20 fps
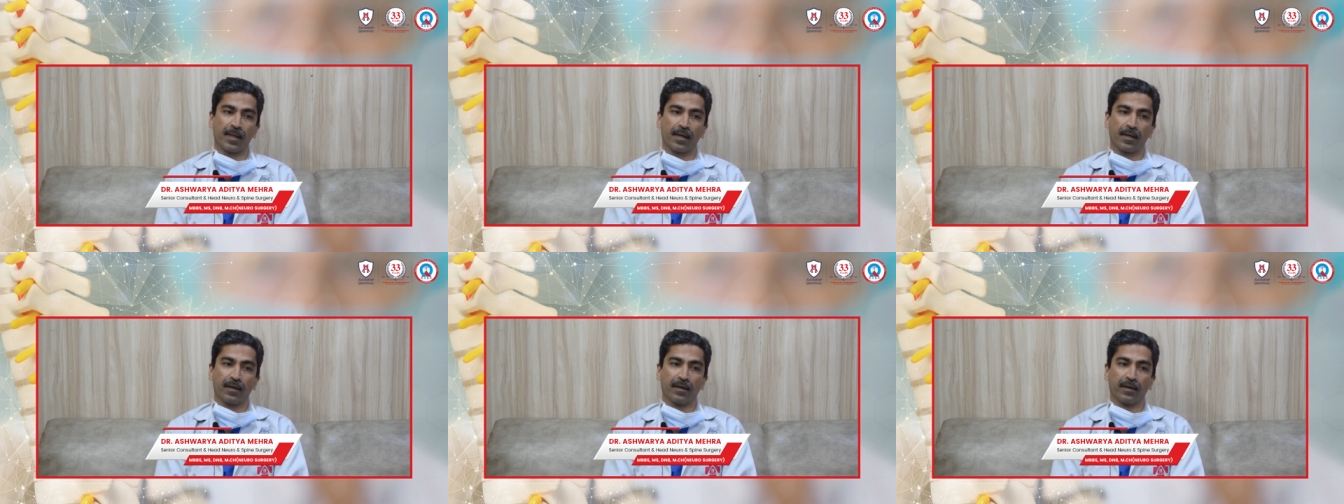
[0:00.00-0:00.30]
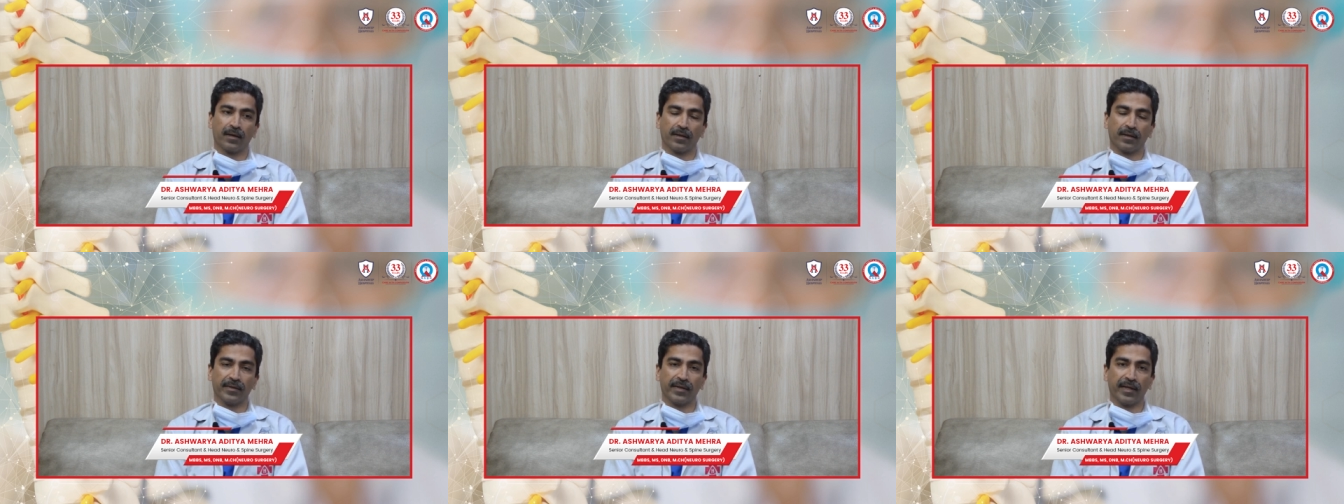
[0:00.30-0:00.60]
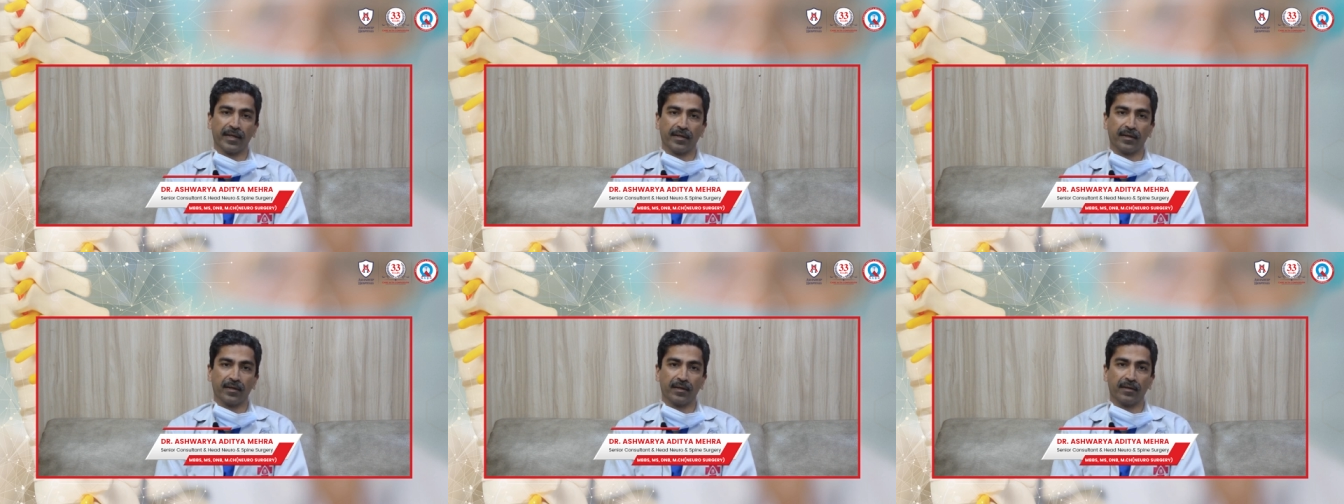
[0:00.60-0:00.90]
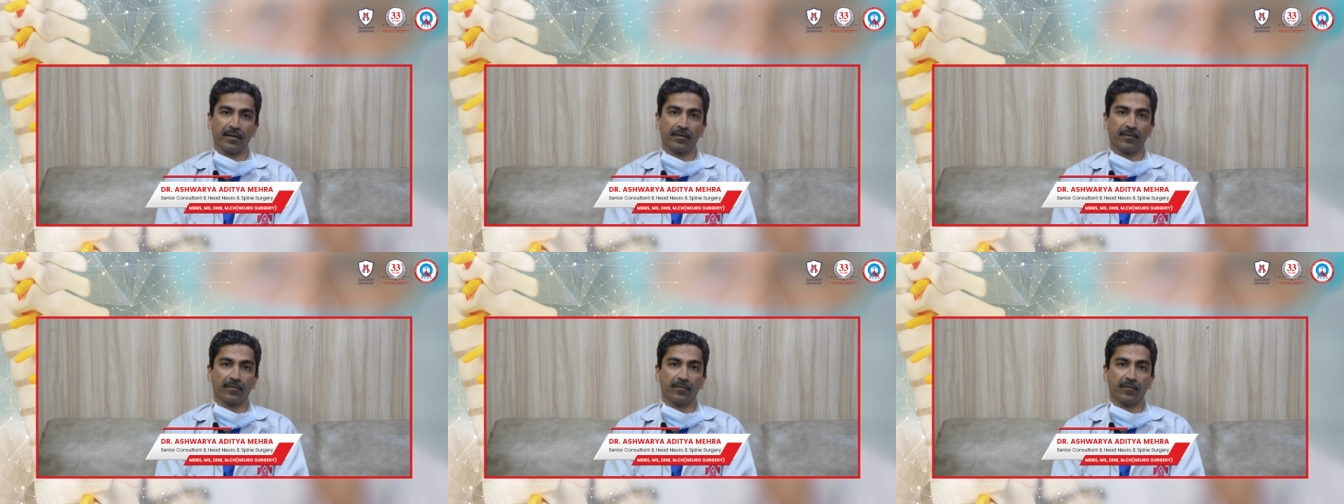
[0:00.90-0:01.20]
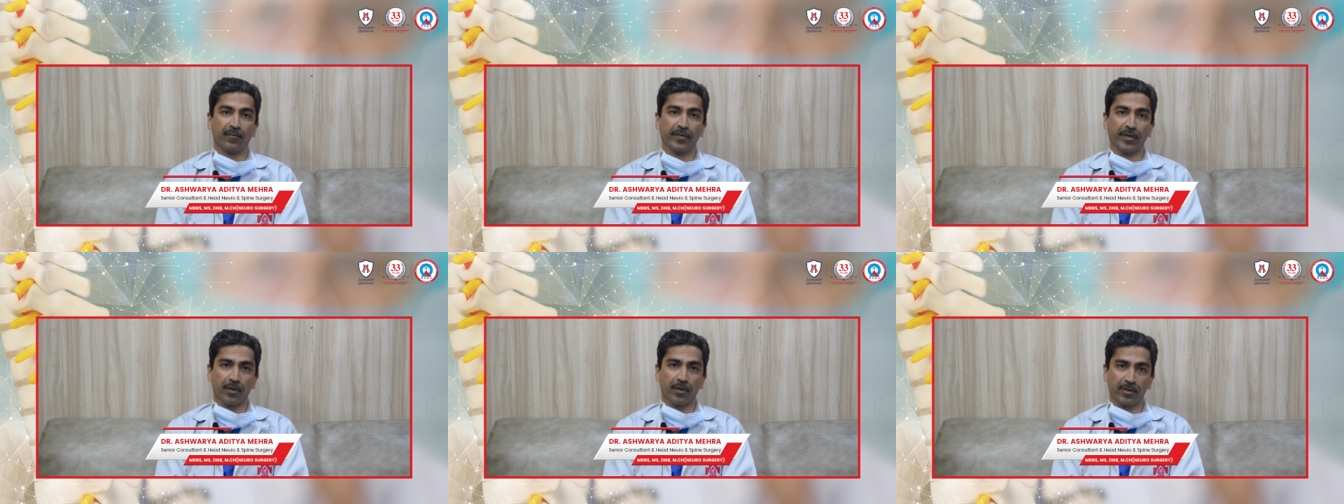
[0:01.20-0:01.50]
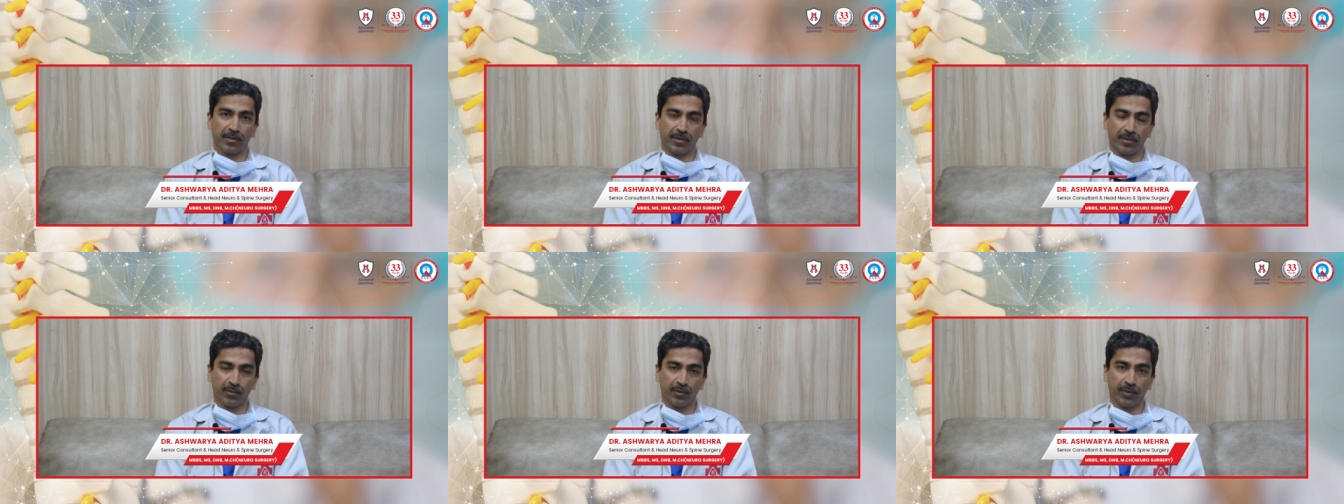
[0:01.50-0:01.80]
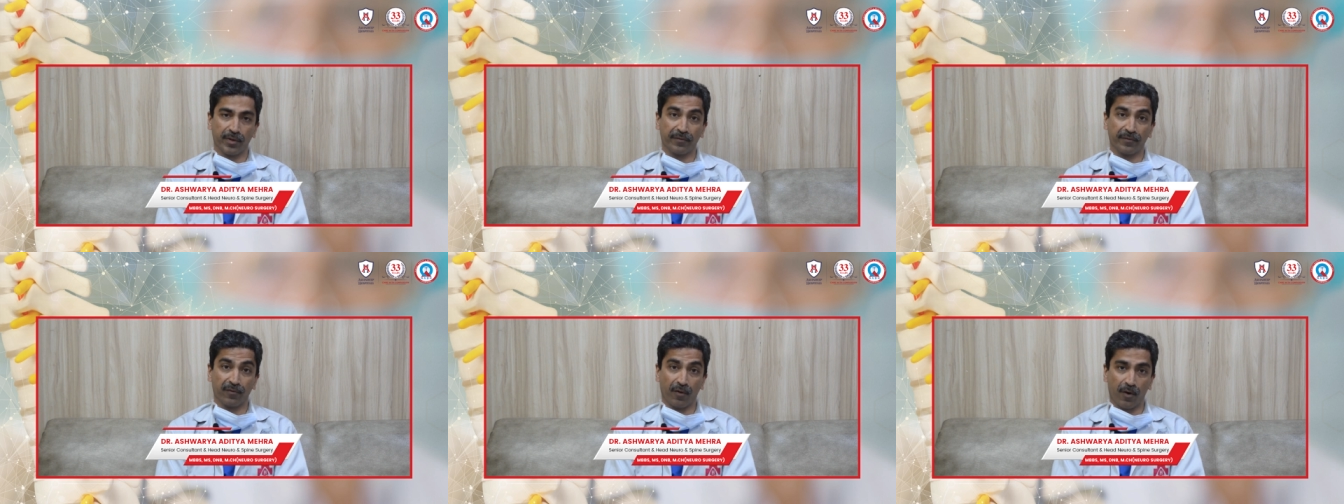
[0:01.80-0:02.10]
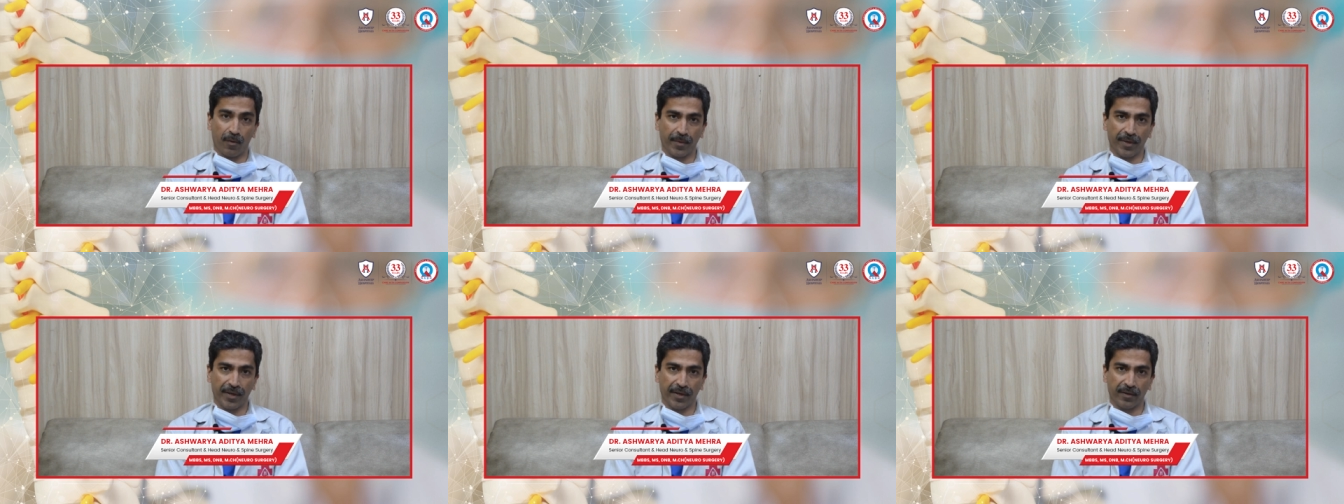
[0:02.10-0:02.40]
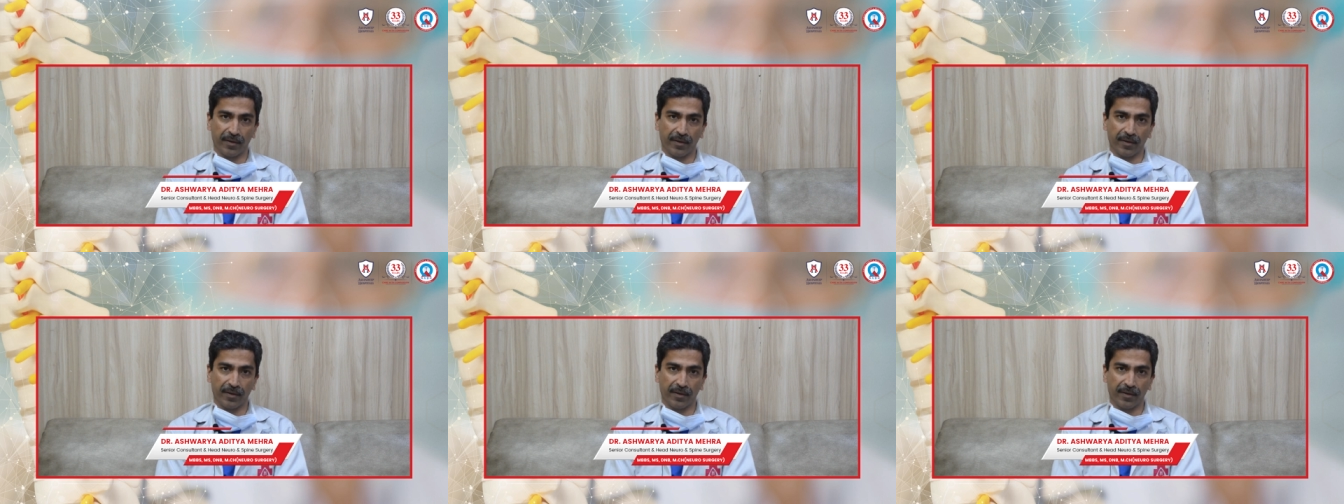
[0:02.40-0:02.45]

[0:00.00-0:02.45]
uh, then we also do deformity